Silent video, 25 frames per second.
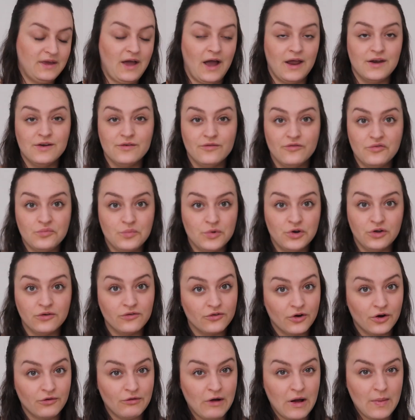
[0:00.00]
kind of
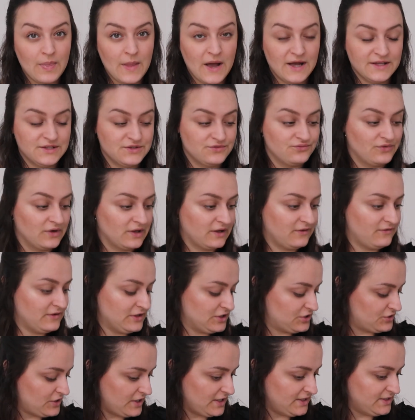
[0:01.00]
maneuver around that. It's really
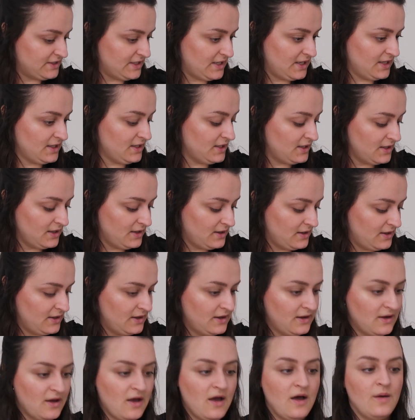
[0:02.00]
frustrating.
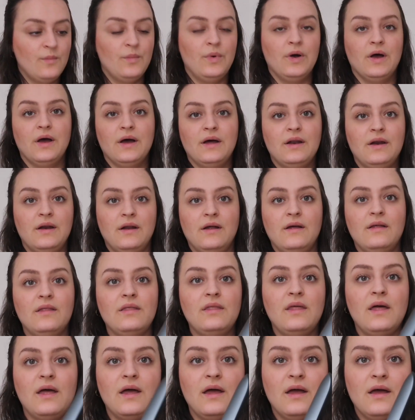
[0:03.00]
But
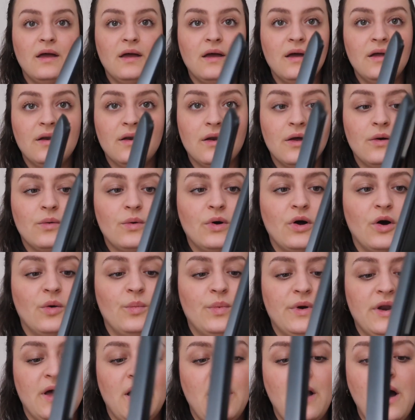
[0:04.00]
then we'll
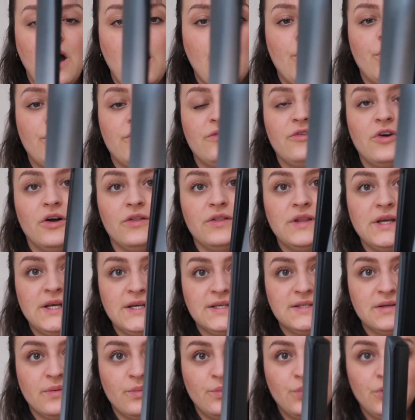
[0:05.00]
open it up. We've got
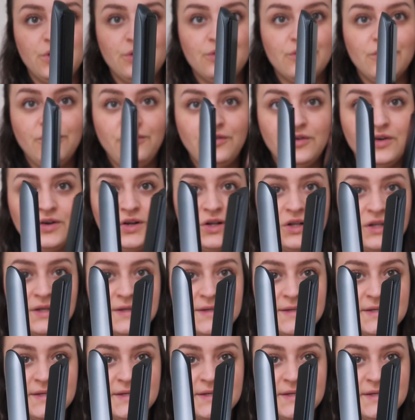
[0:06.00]
these beautiful,